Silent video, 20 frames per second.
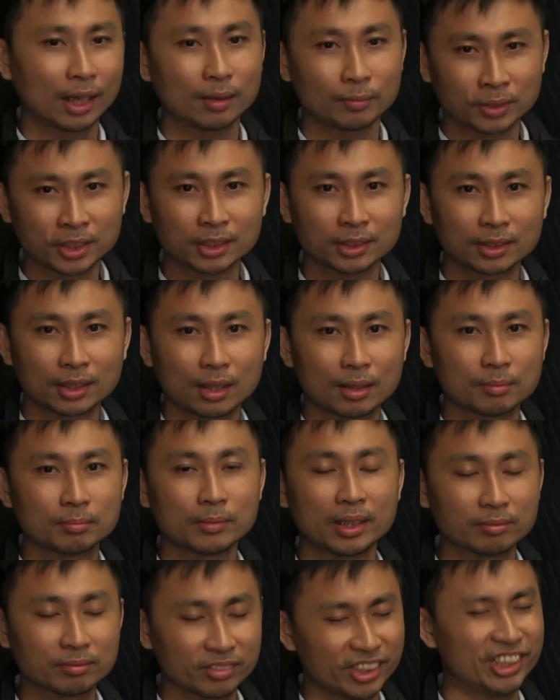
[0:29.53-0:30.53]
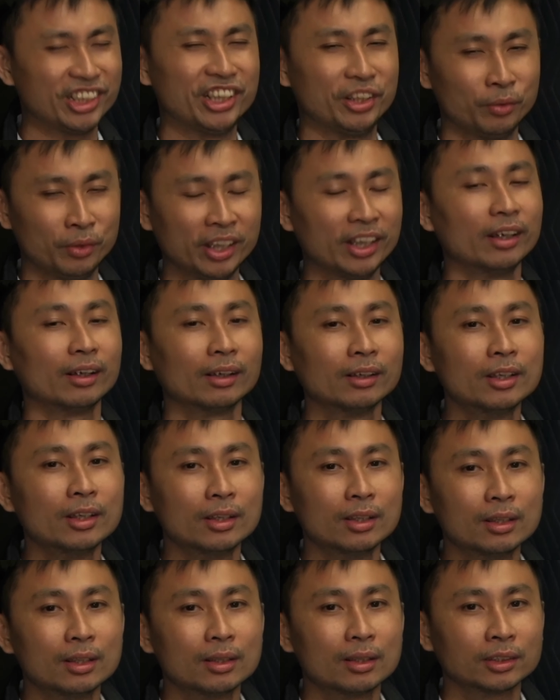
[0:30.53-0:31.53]
of system and we're new here.
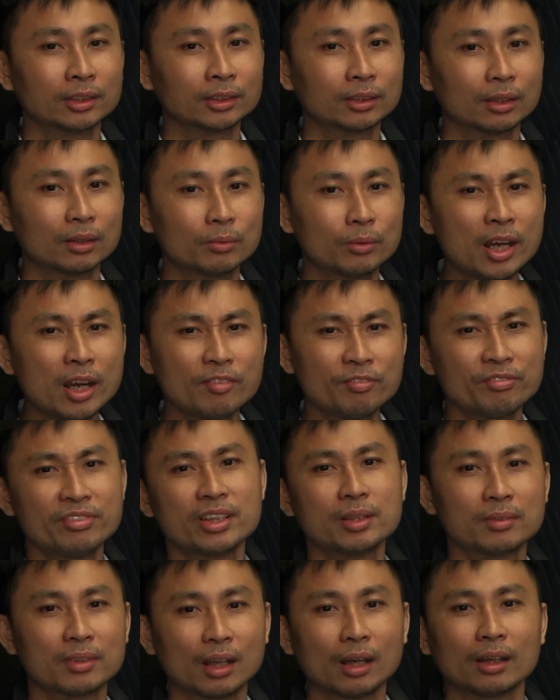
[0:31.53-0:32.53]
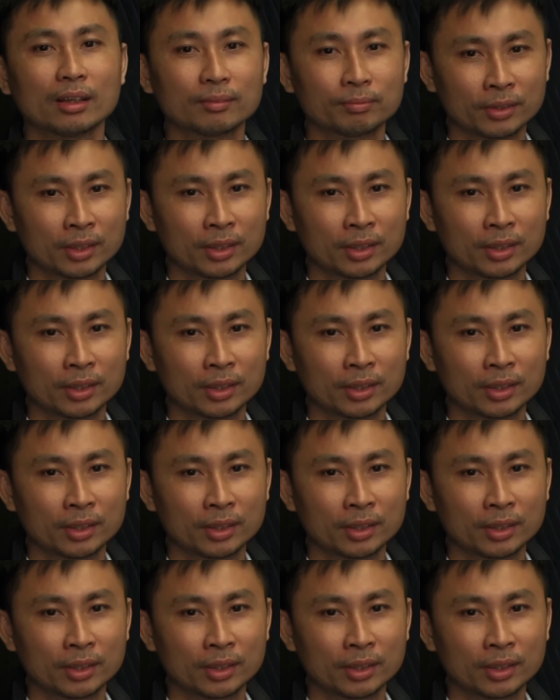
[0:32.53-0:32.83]
So we have filmed a lot of